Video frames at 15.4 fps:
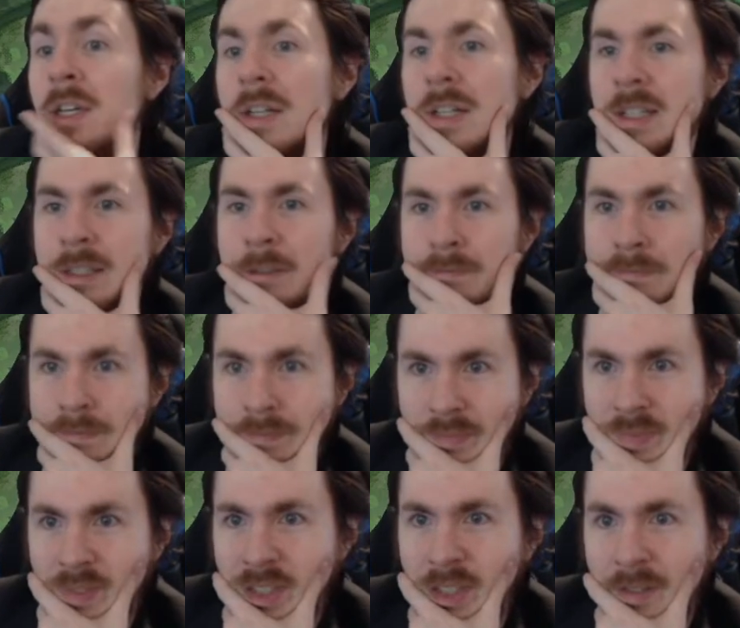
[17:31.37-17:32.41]
Um,
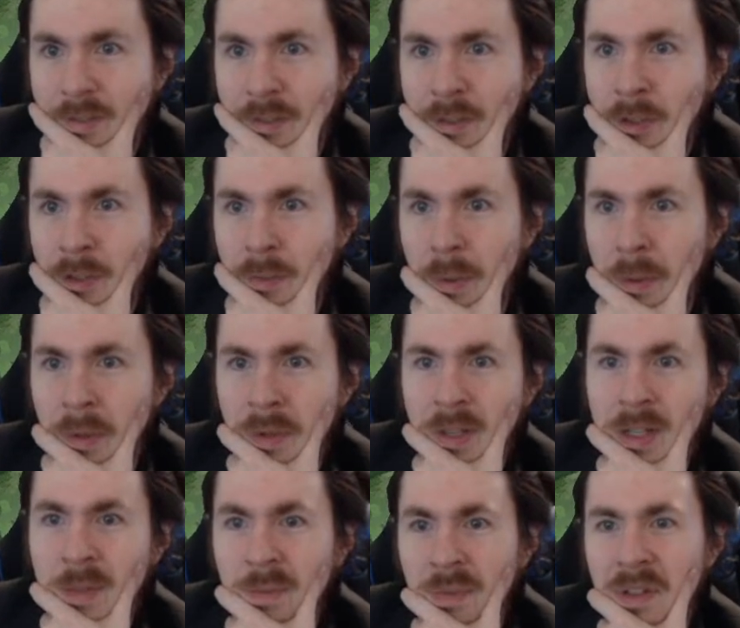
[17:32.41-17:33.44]
if your opponent
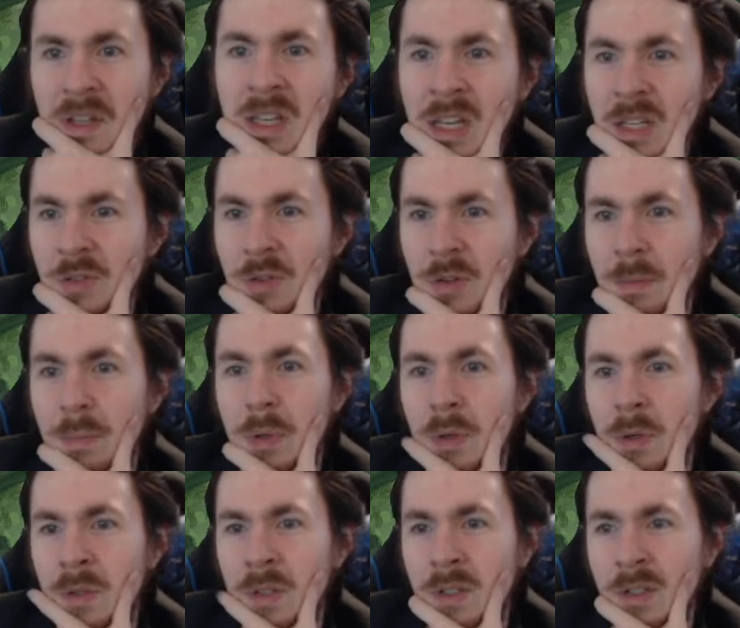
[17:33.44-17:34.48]
isn't playing any sort of
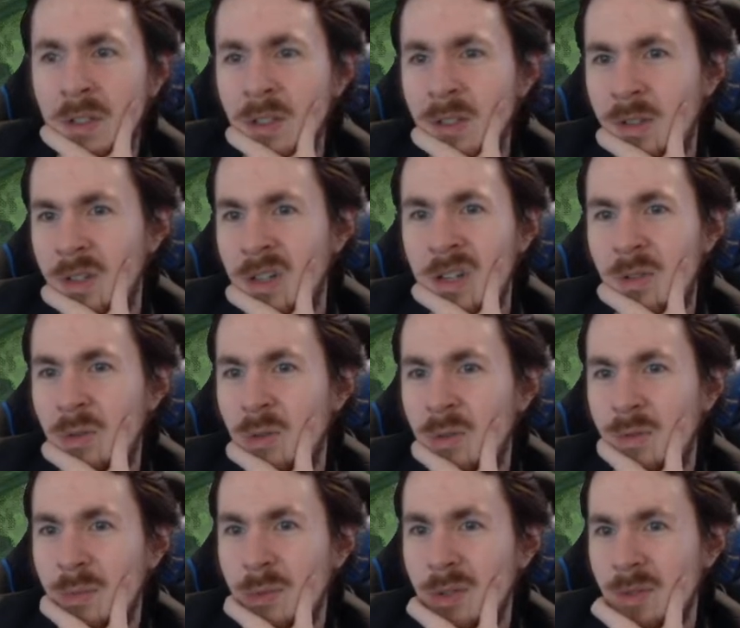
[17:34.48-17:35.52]
burn at all, or any sort of
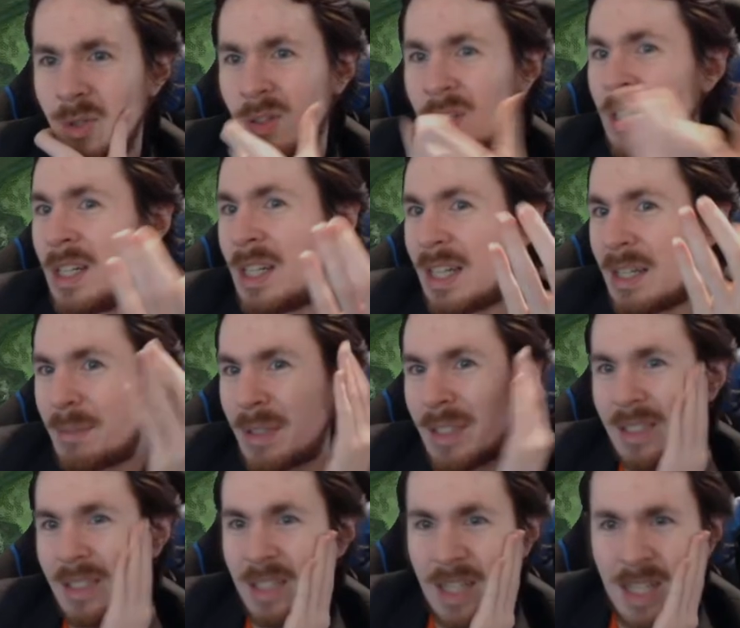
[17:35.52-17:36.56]
removal,
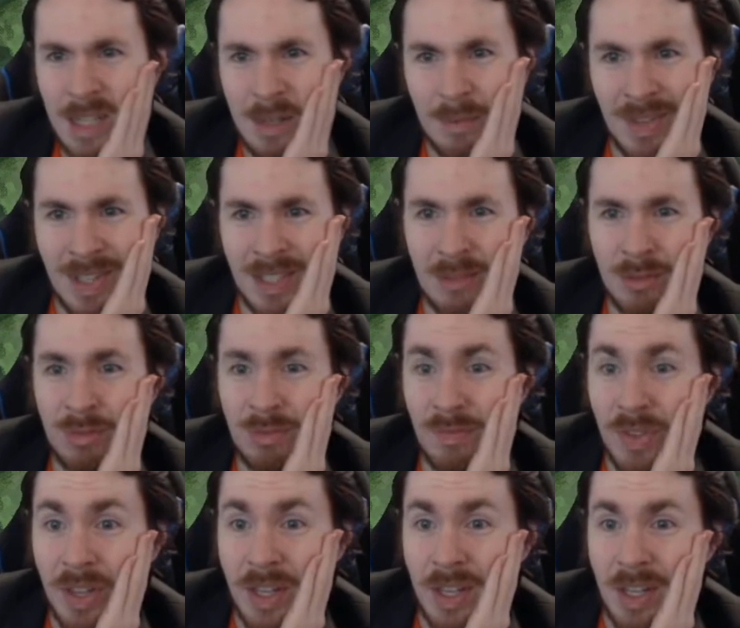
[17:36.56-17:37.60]
but damn, that's a
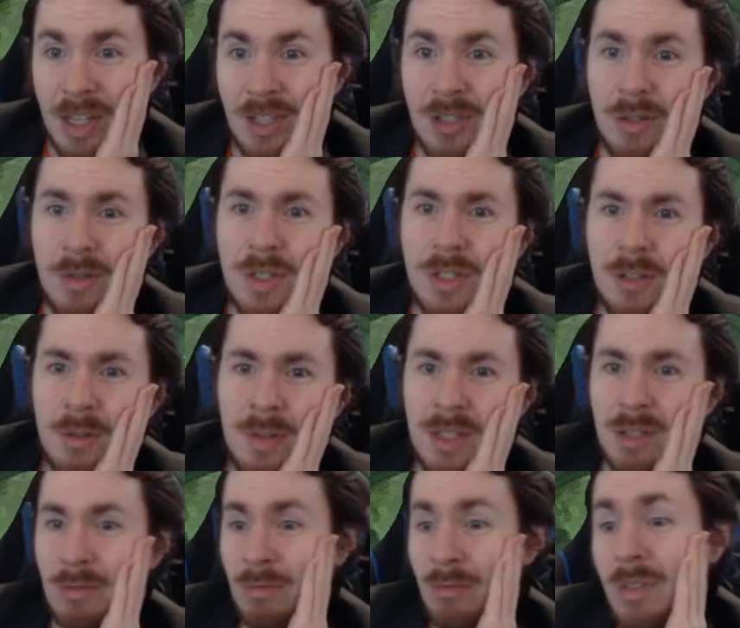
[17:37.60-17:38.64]
a 2-2 is
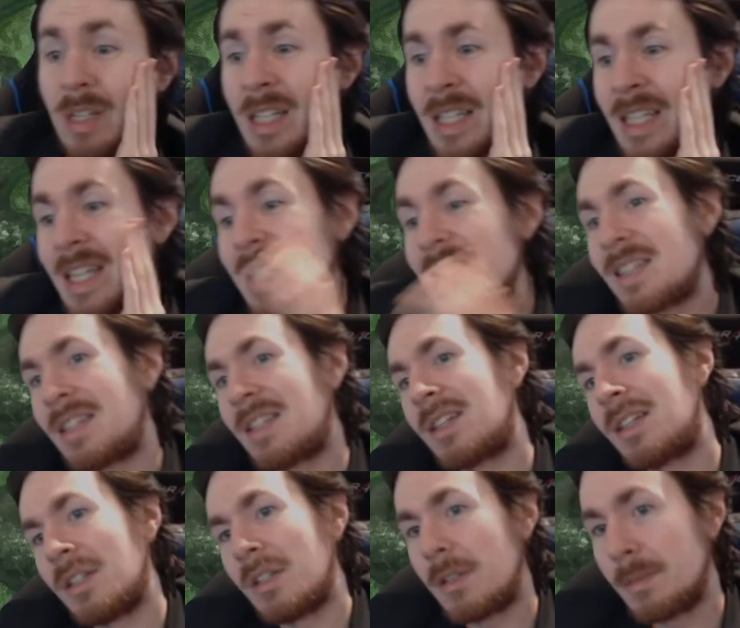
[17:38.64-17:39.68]
a really easy thing to
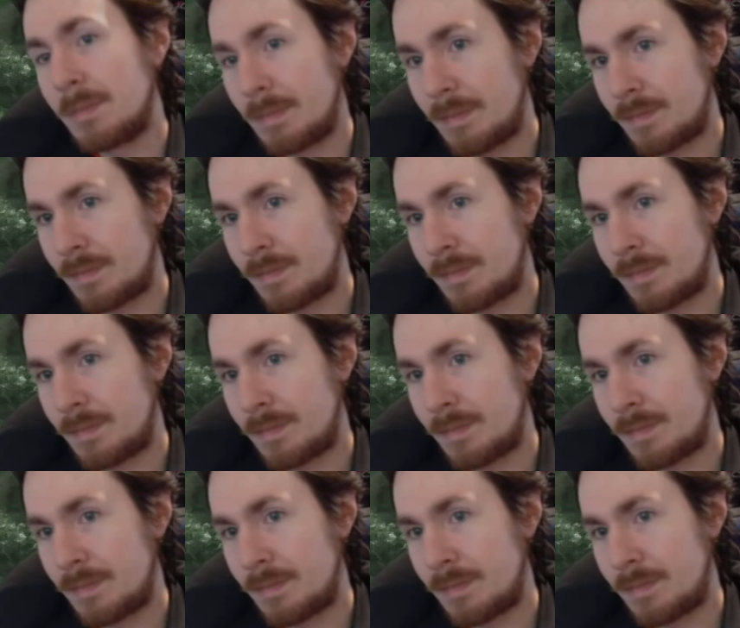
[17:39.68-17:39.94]
kill.